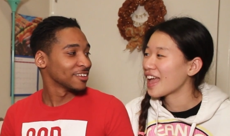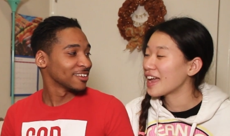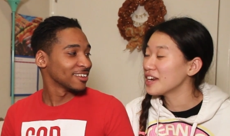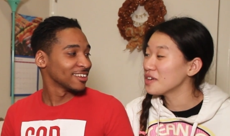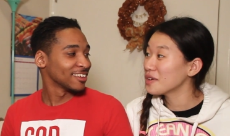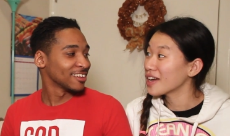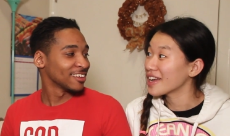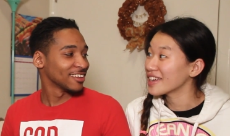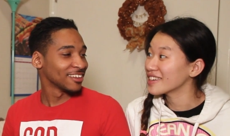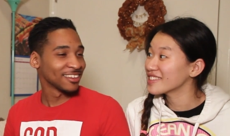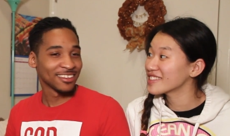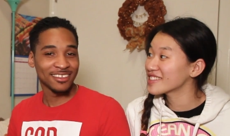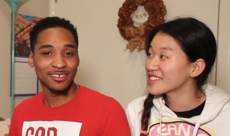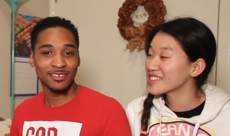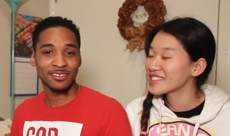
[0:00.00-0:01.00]

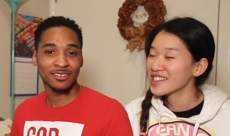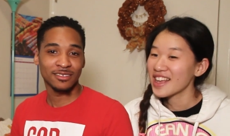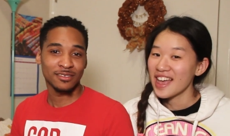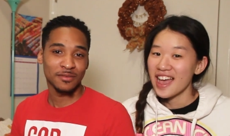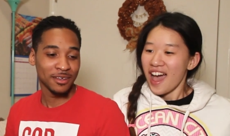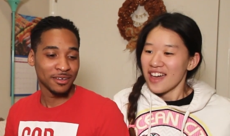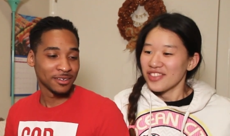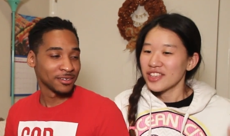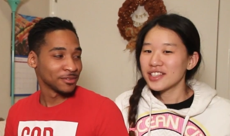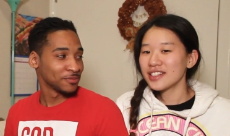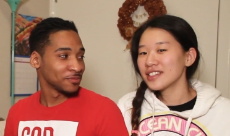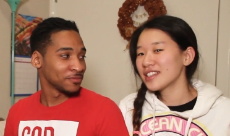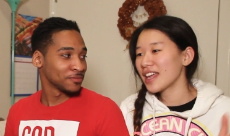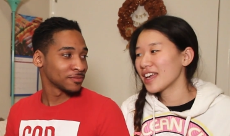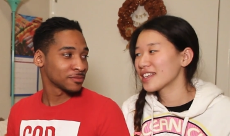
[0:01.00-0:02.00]
Speaker 1: Anyways, this
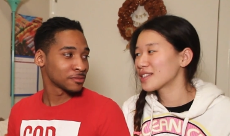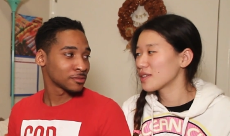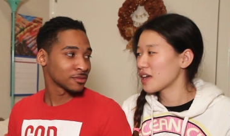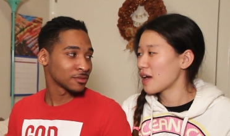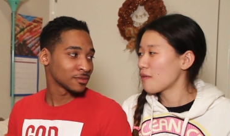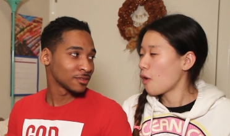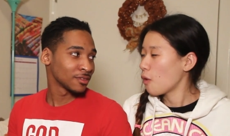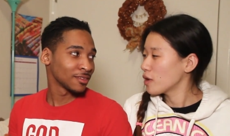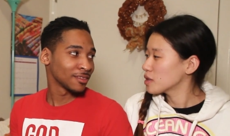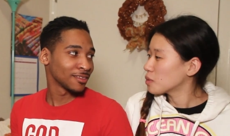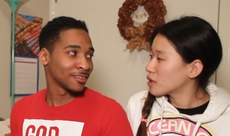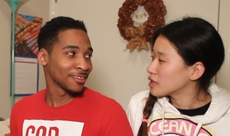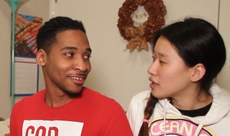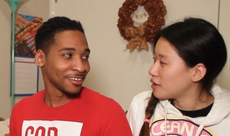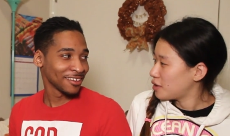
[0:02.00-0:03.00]
is like something I've always
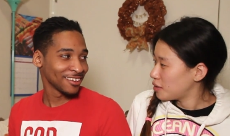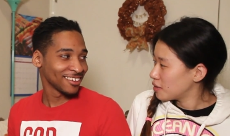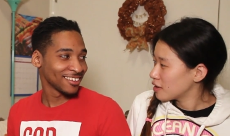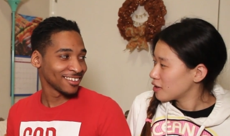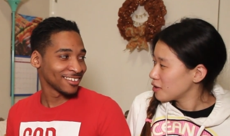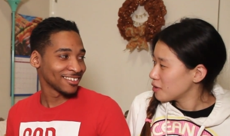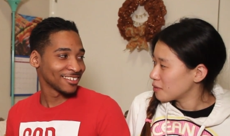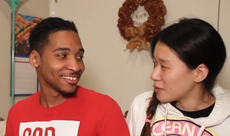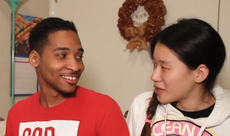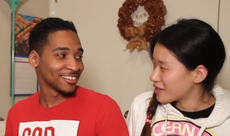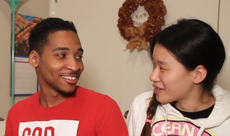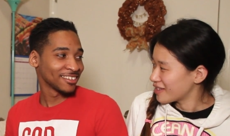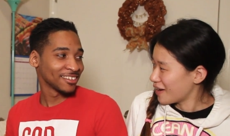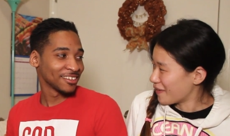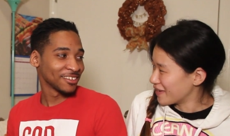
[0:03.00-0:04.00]
wanted to do with you, and we
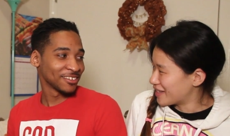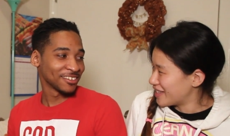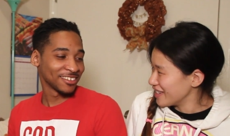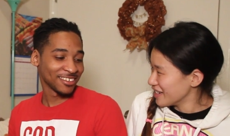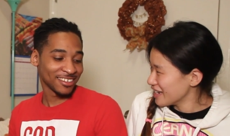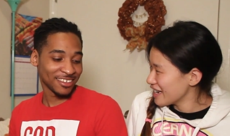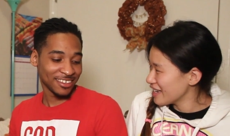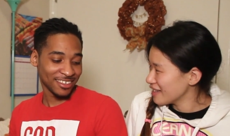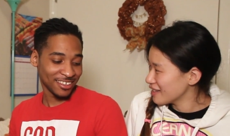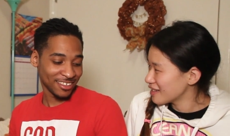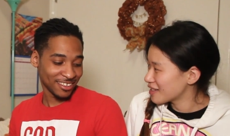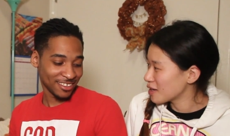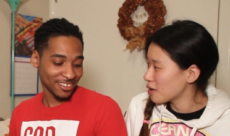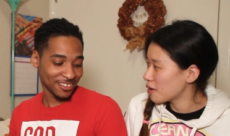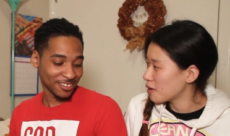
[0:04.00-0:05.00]
just never do
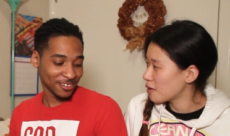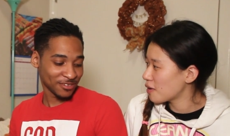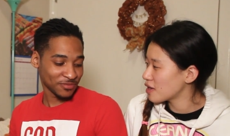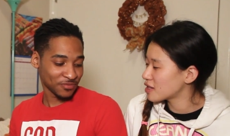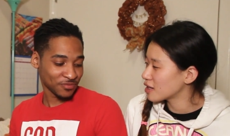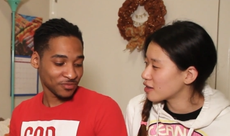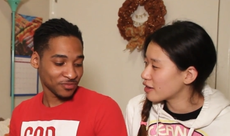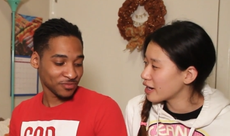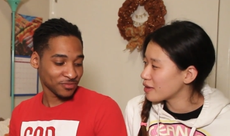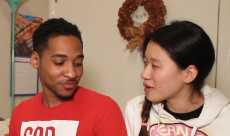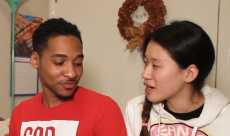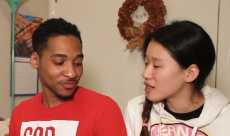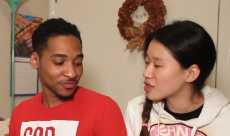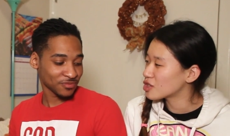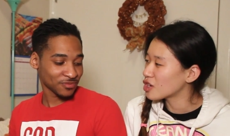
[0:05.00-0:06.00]
it. So it's a great
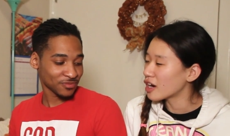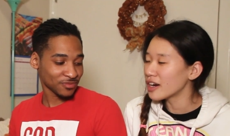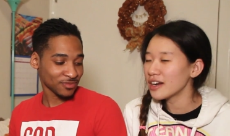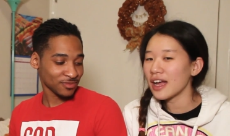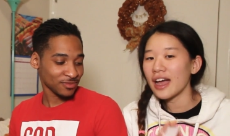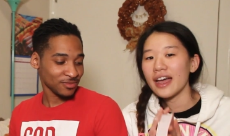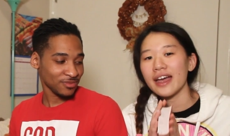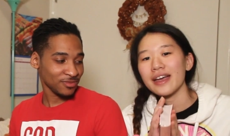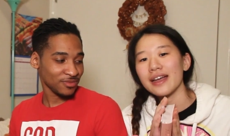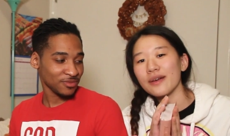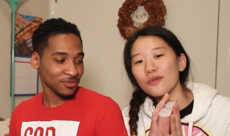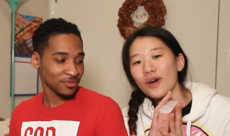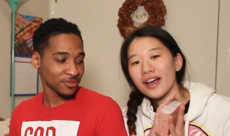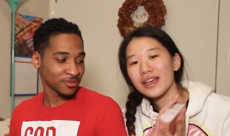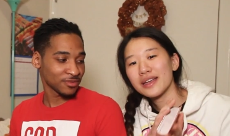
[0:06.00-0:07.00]
way to start.
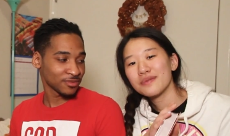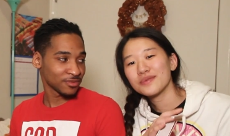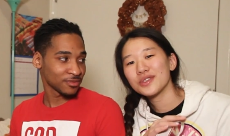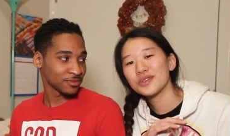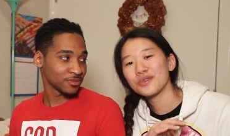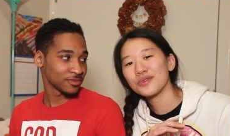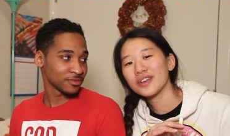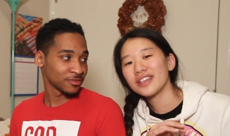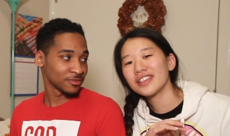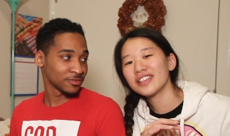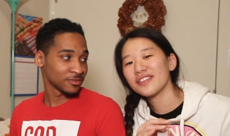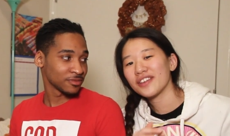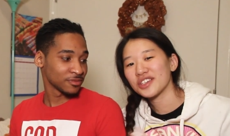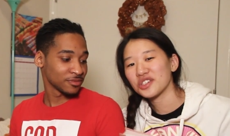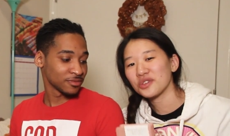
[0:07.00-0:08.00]
I want him to read the
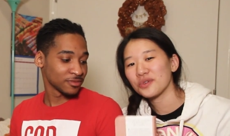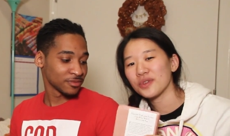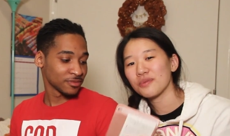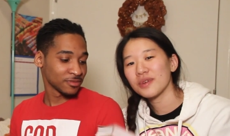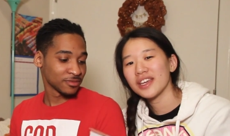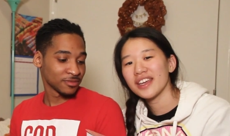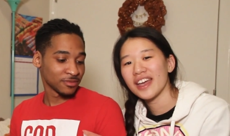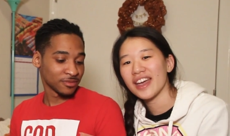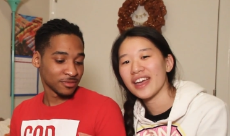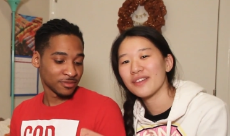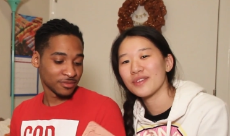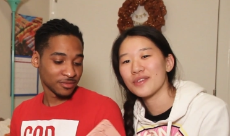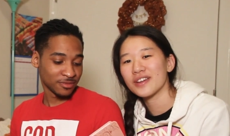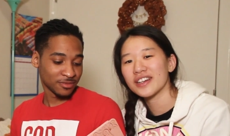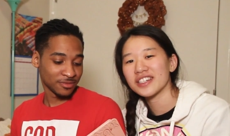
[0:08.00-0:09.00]
devotional with me,
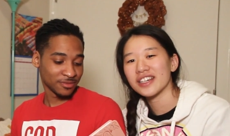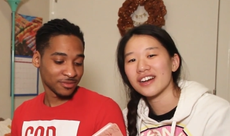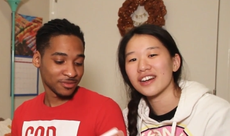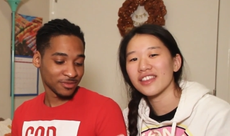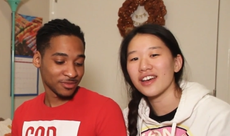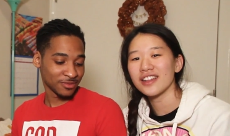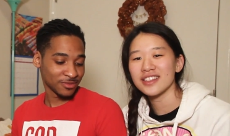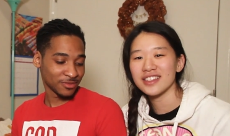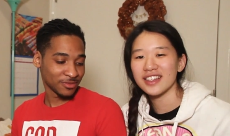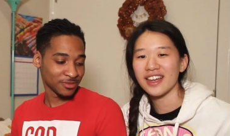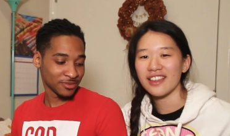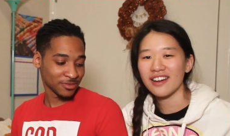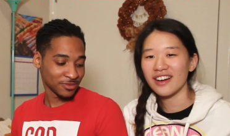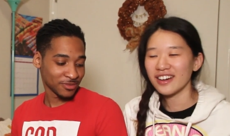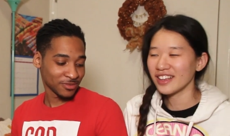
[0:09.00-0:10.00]
and we want to share our thoughts
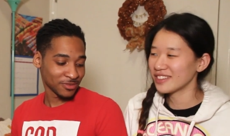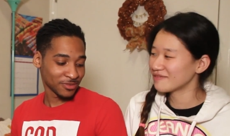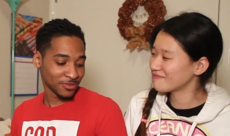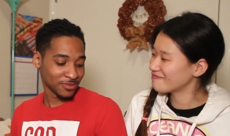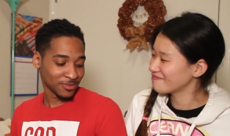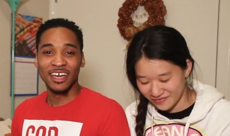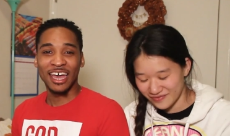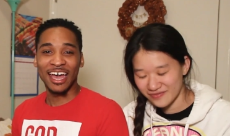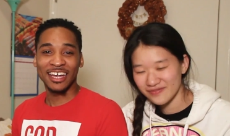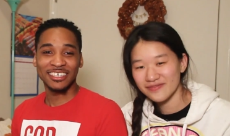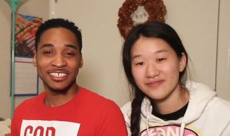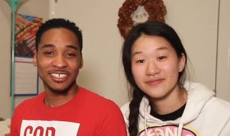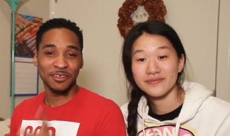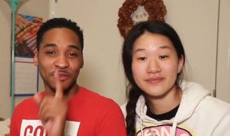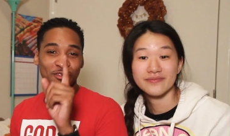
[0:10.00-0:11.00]
together on it.
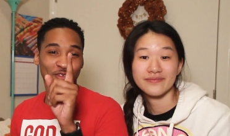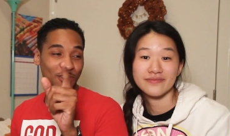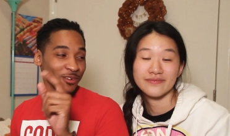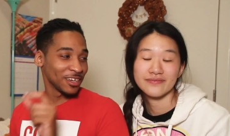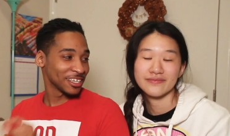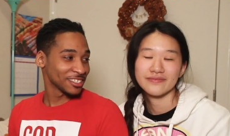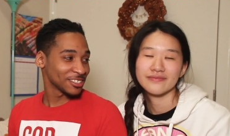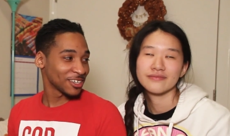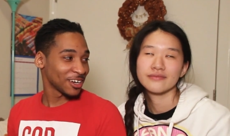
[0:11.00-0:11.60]
Speaker 2: Actually, before we get